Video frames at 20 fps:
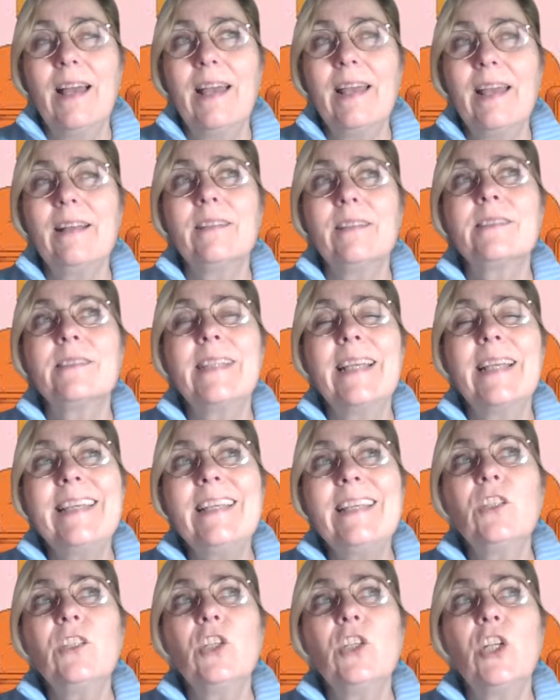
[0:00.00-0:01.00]

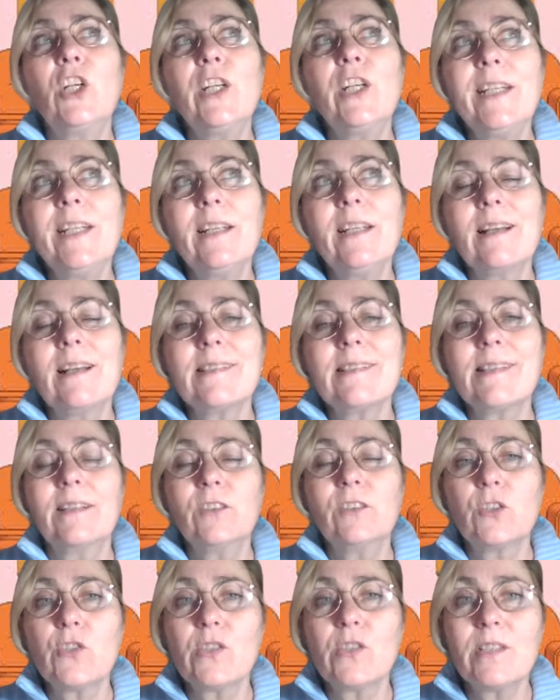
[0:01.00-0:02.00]
taking learning as
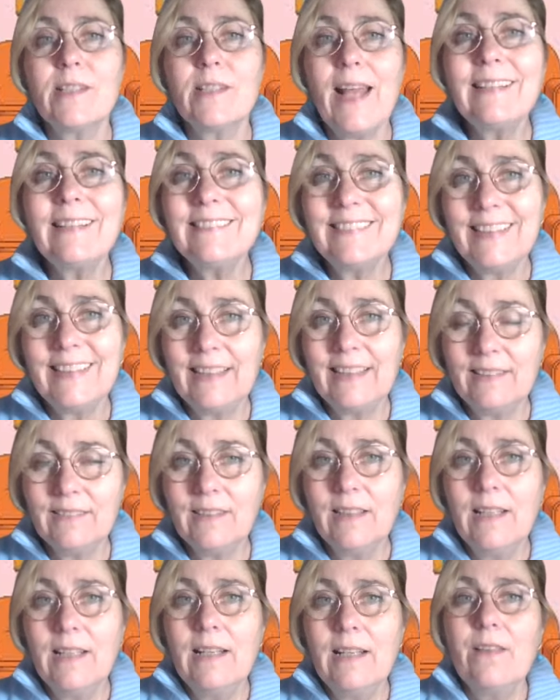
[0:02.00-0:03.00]

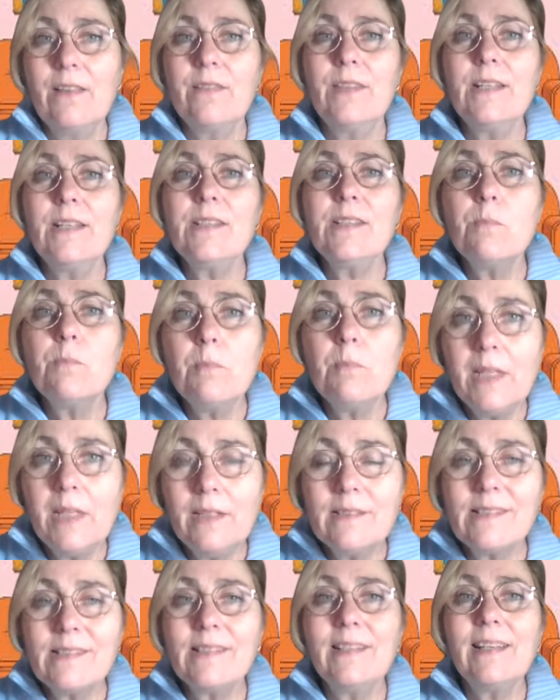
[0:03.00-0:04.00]
understanding, this
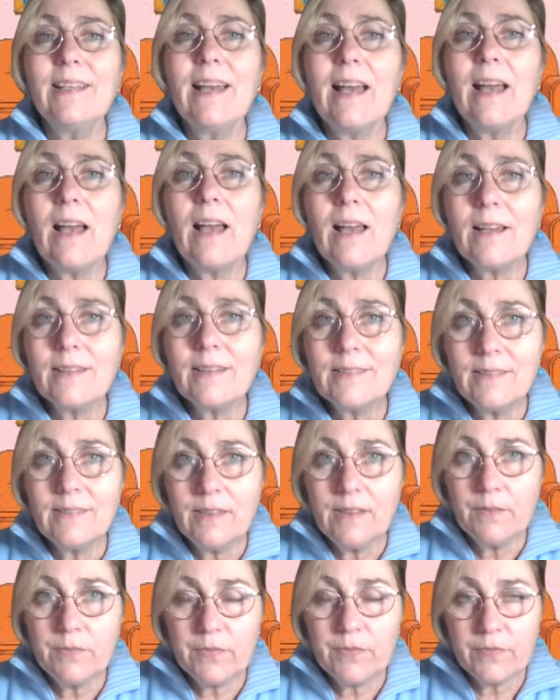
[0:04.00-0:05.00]
means the
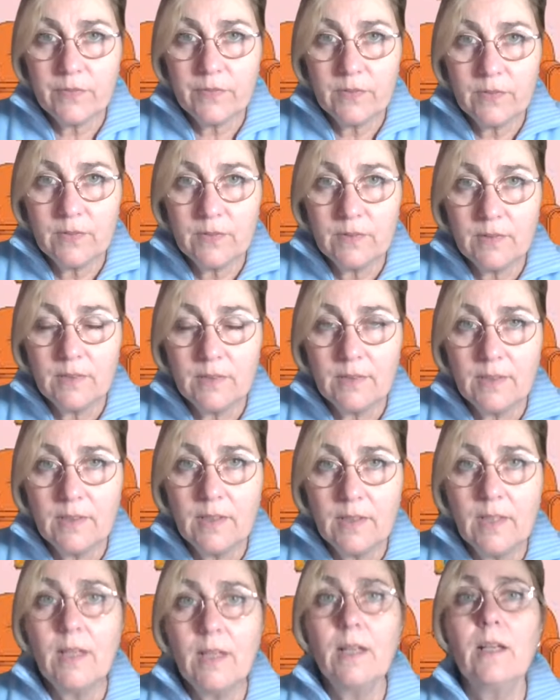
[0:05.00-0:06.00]
active
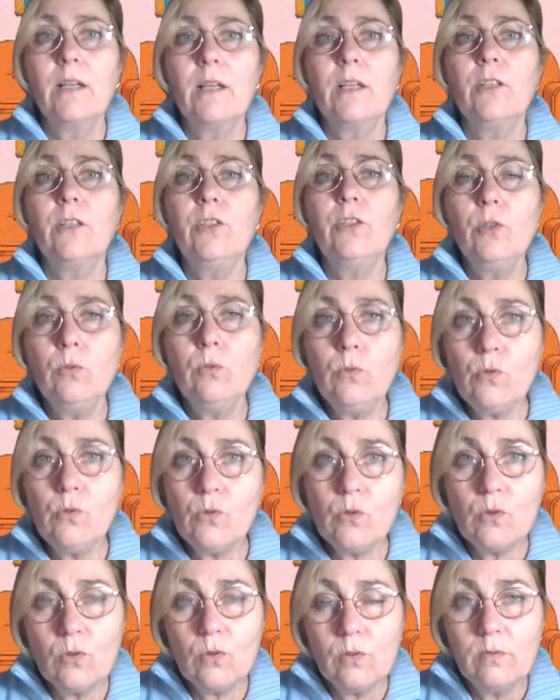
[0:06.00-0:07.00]

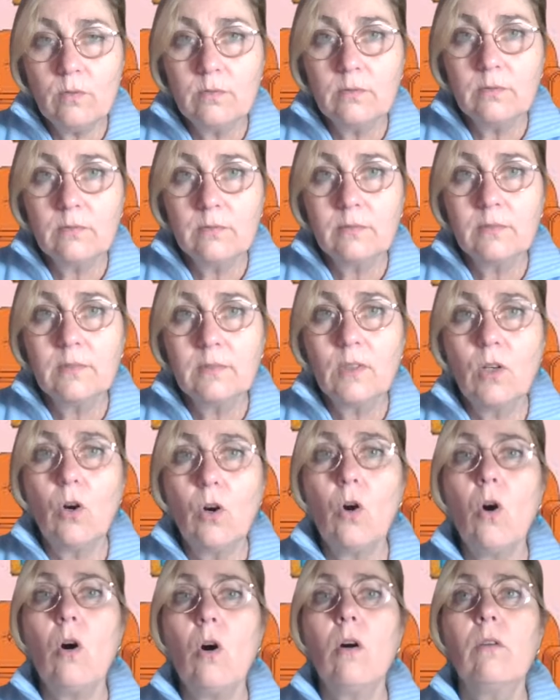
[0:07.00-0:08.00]
use
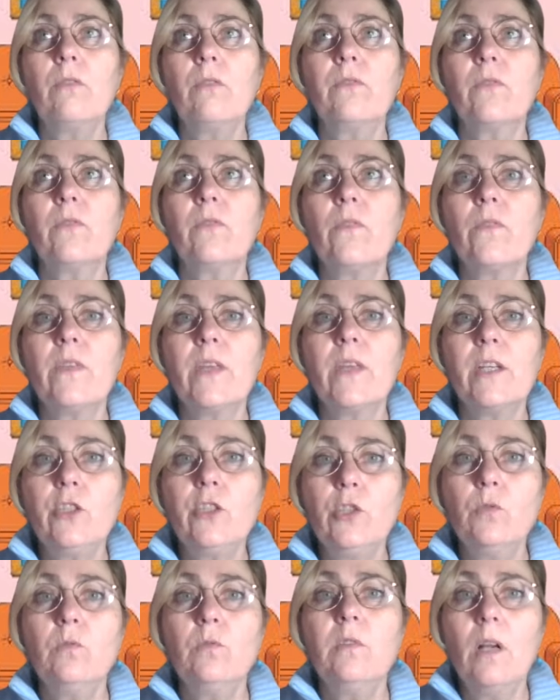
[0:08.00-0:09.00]
of the
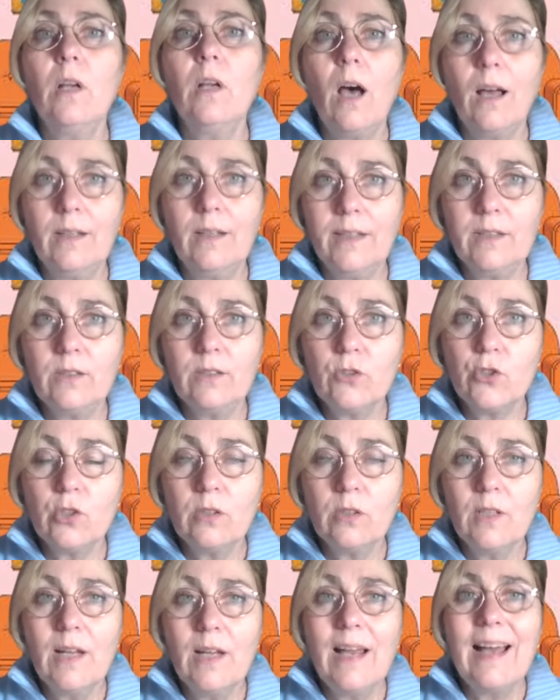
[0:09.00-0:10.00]
new
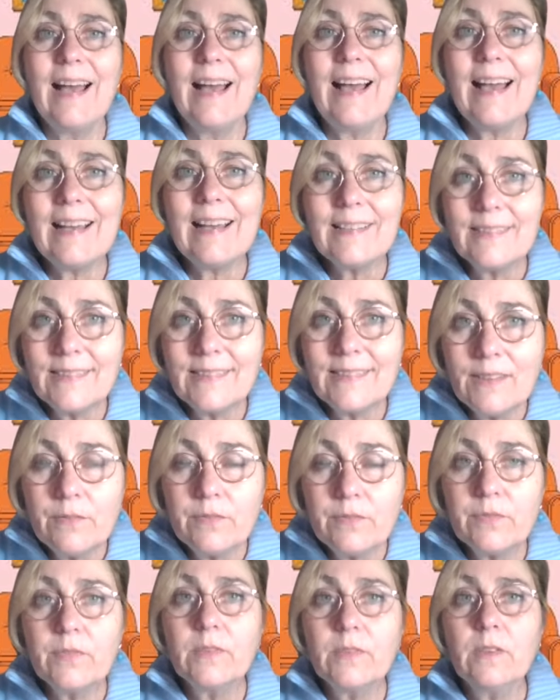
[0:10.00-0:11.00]
knowledge.
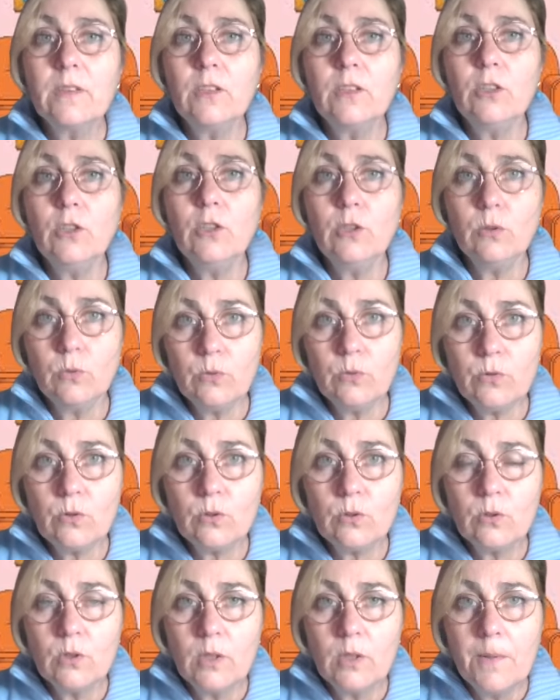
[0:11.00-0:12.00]
Active
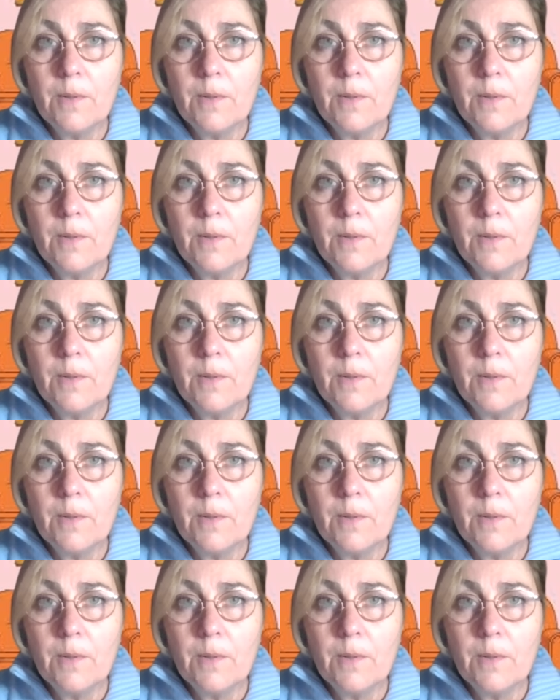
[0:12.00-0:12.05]
use,